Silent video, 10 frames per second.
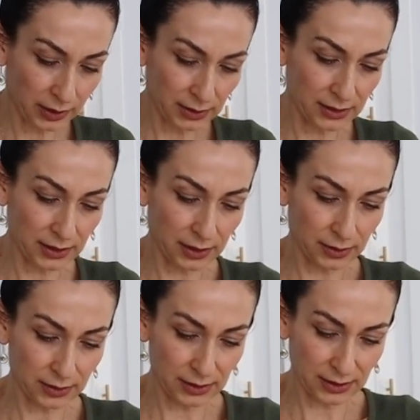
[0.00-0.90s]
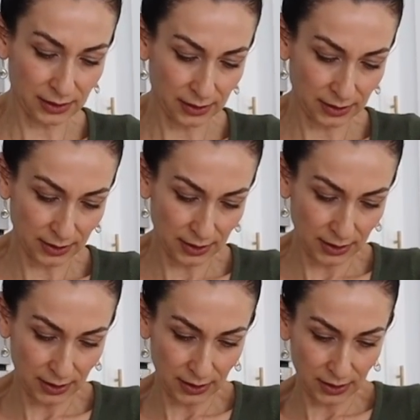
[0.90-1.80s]
skills,
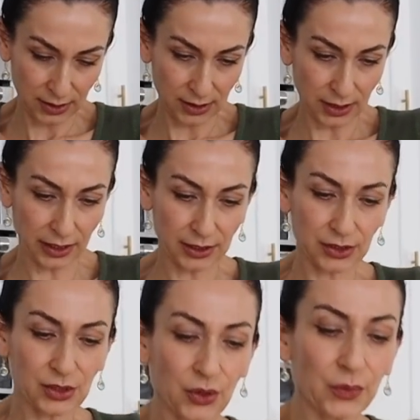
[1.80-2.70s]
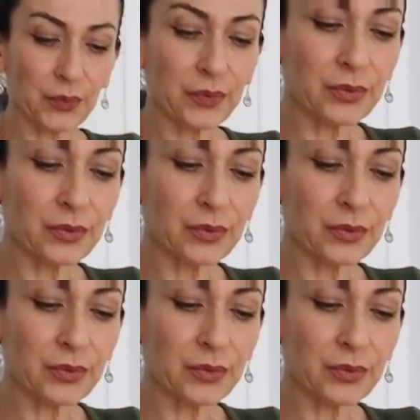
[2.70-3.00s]
just like so.